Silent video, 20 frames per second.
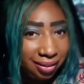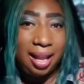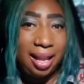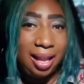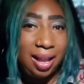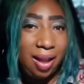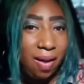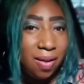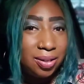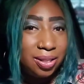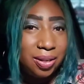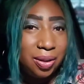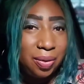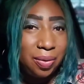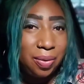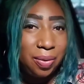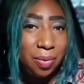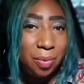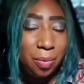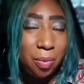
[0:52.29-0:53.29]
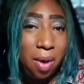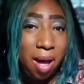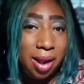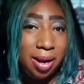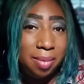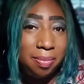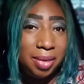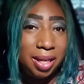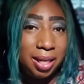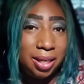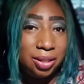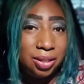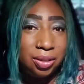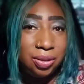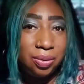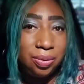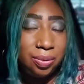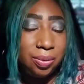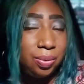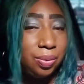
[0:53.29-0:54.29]
He also wanted me
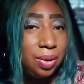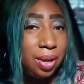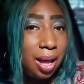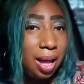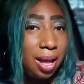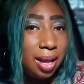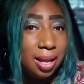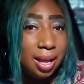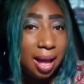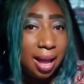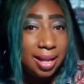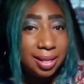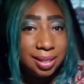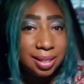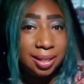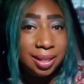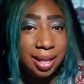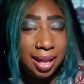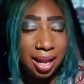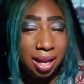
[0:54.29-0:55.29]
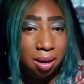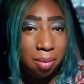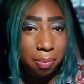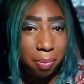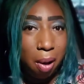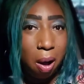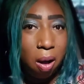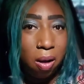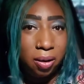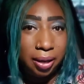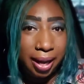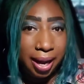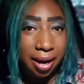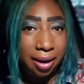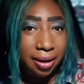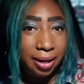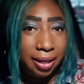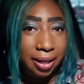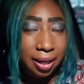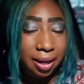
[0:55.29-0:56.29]
to isolate Paul
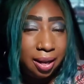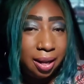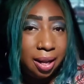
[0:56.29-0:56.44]
Carrack